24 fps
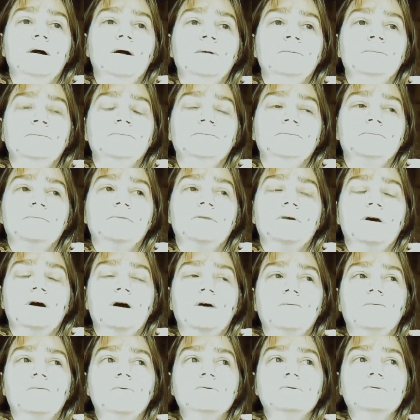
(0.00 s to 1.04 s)
but
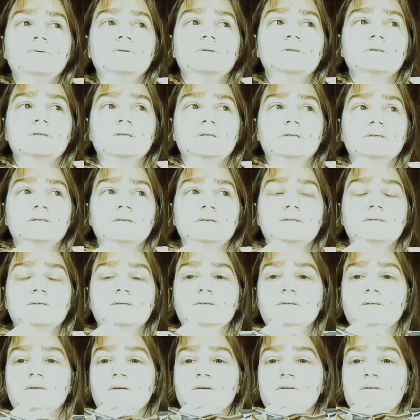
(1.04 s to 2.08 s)
I want to
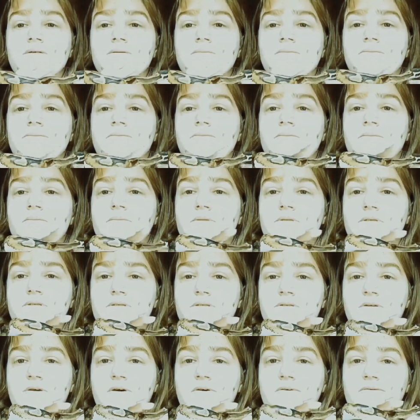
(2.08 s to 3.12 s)
desensitize him
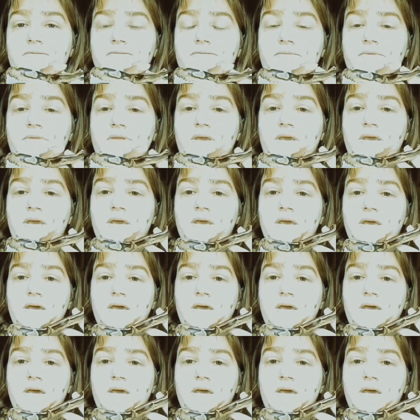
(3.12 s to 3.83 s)
to stuff,